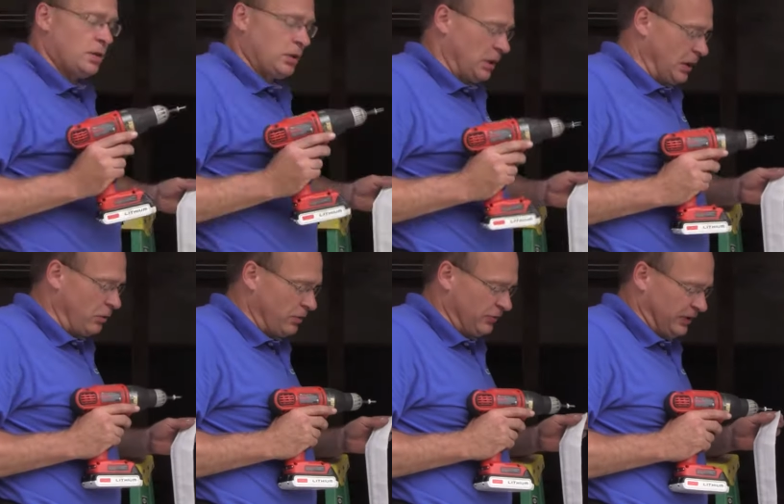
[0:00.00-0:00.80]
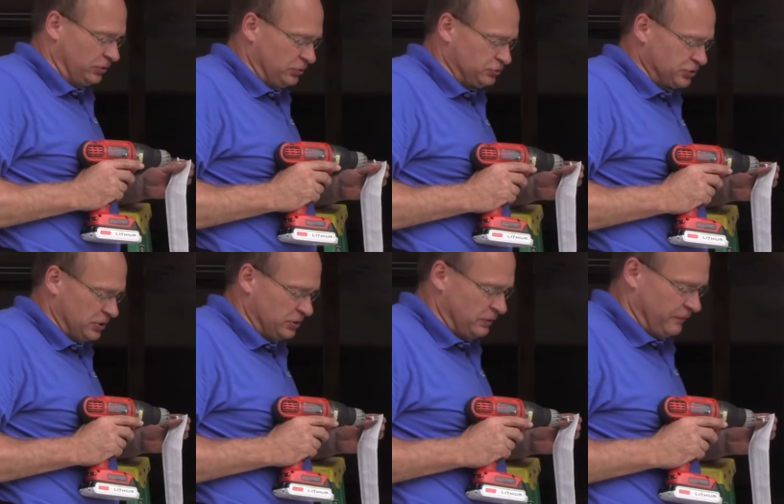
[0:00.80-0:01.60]
Okay, I always like to
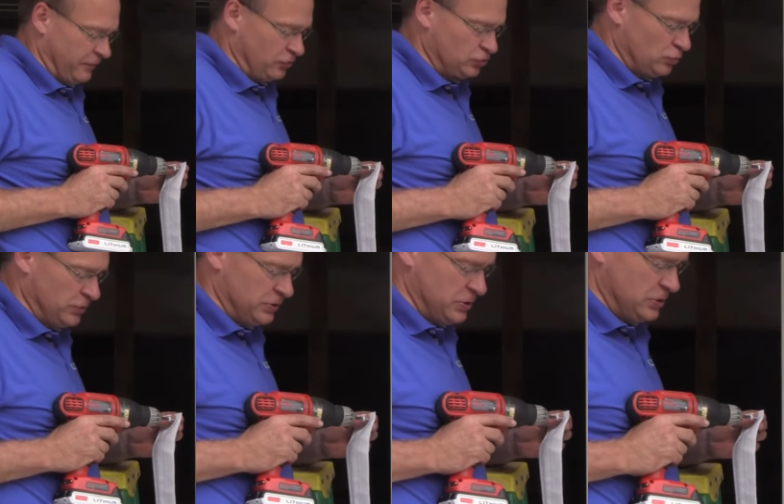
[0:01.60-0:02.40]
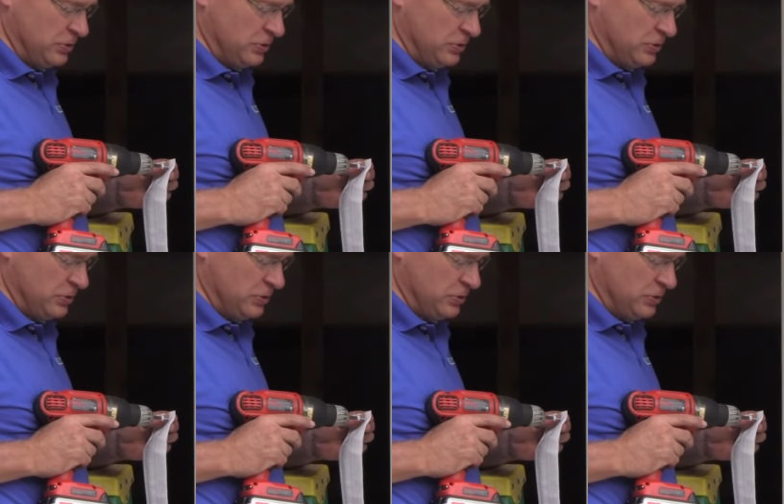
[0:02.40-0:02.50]
start the first one